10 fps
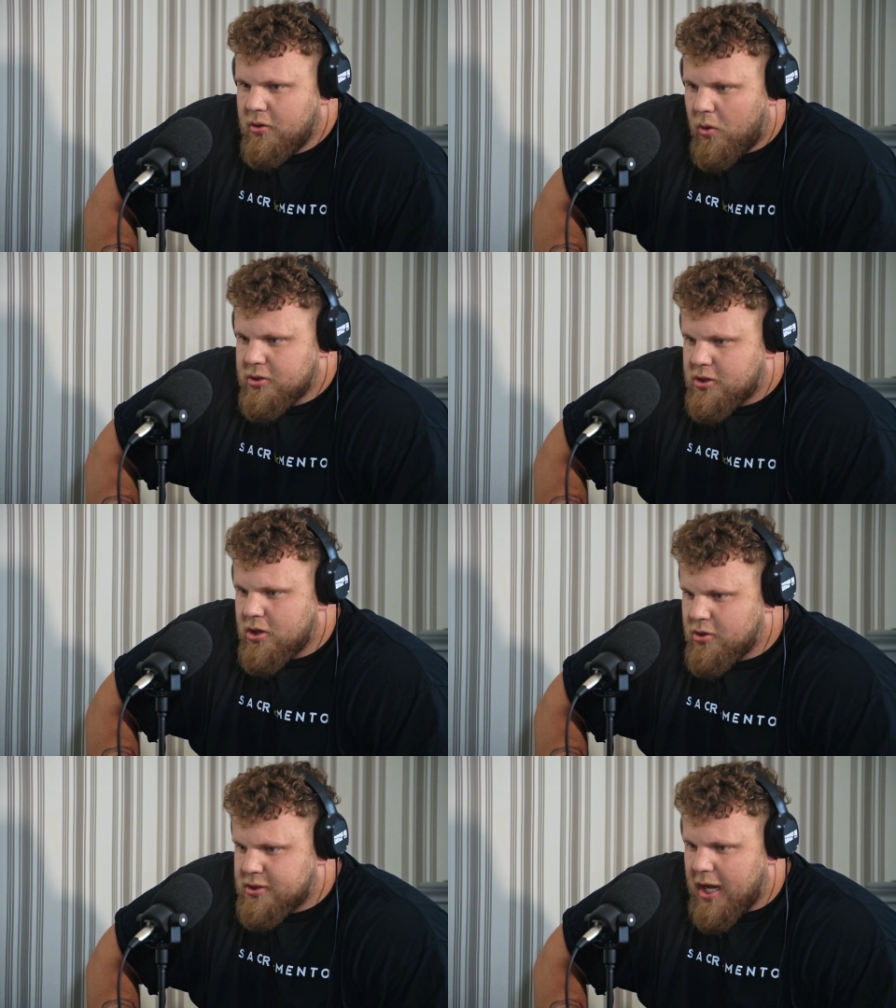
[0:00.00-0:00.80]
wants
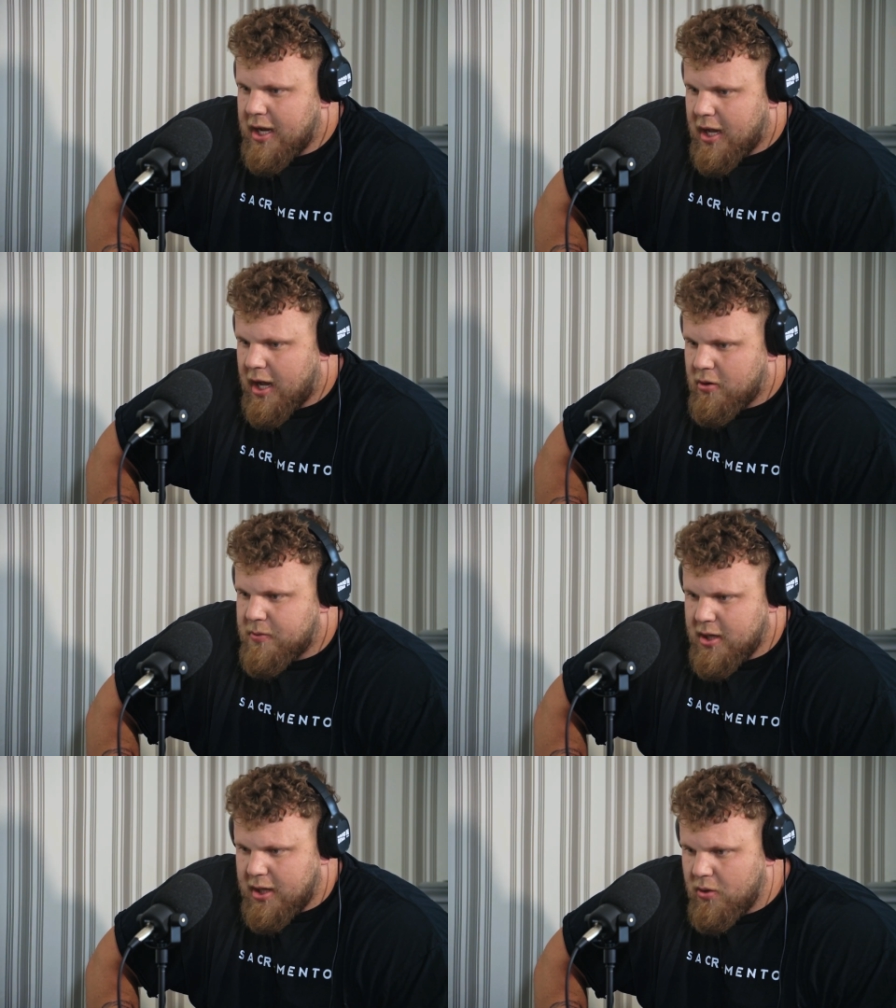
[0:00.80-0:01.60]
to do something at
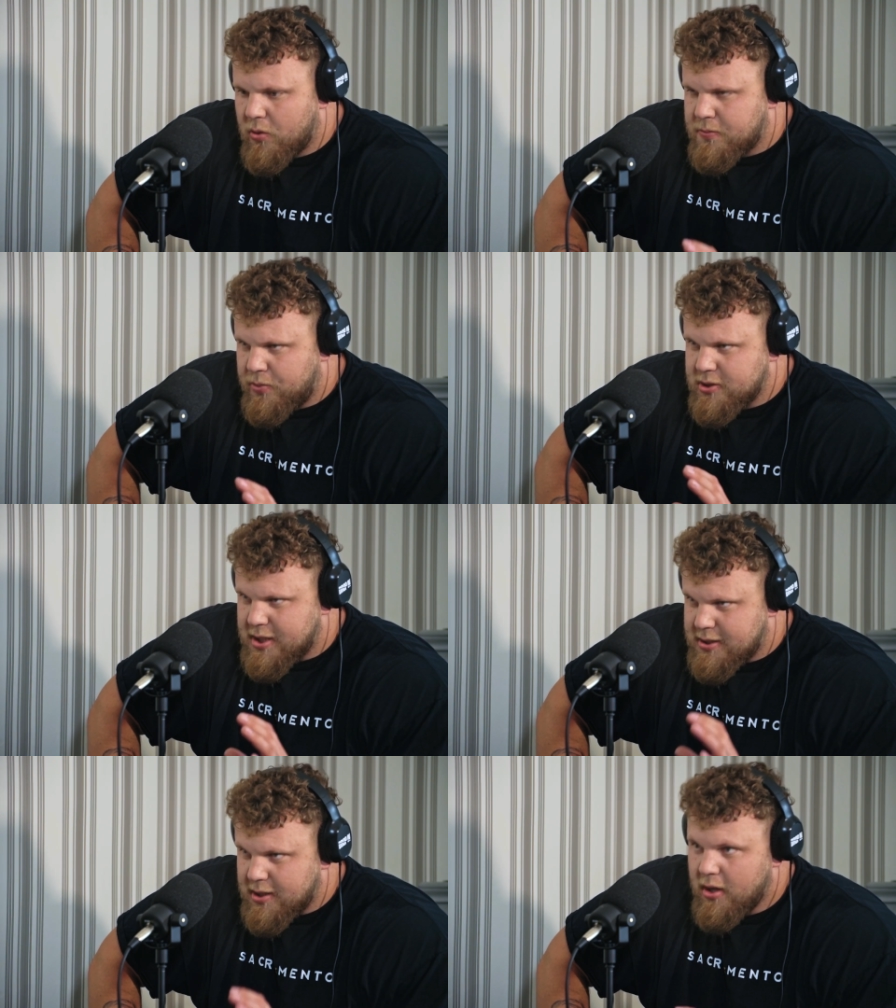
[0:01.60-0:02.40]
100%, he always puts
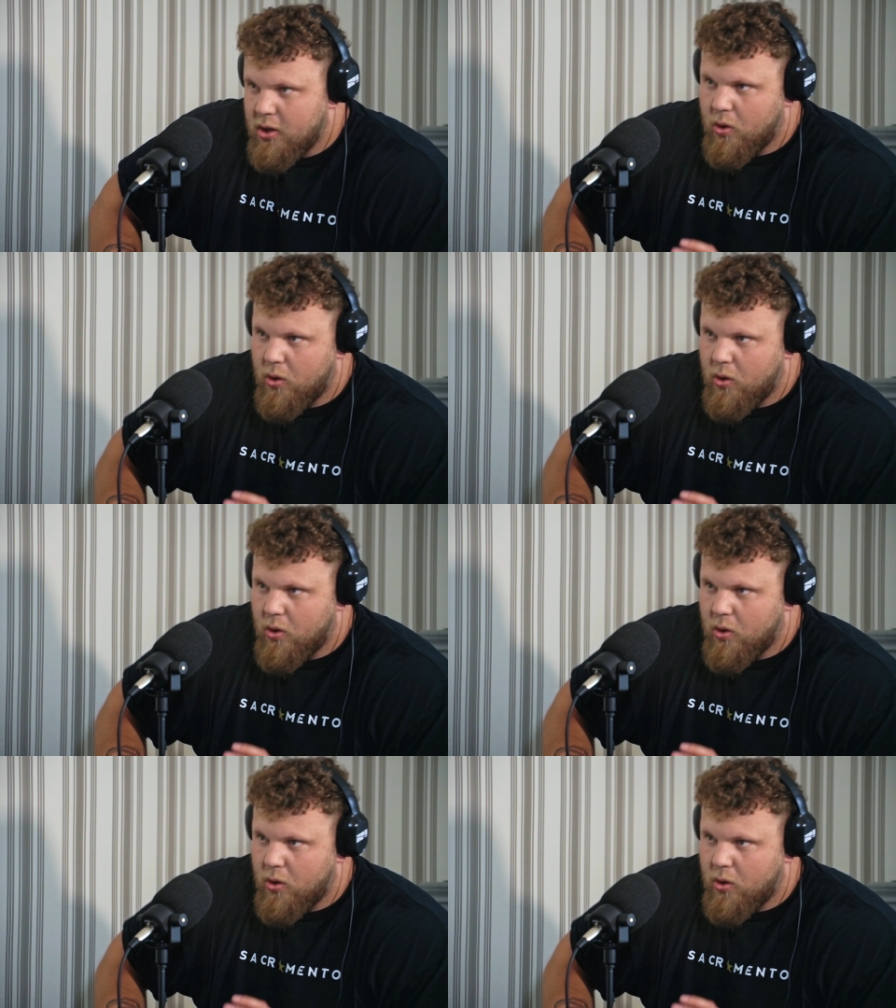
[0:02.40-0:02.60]
his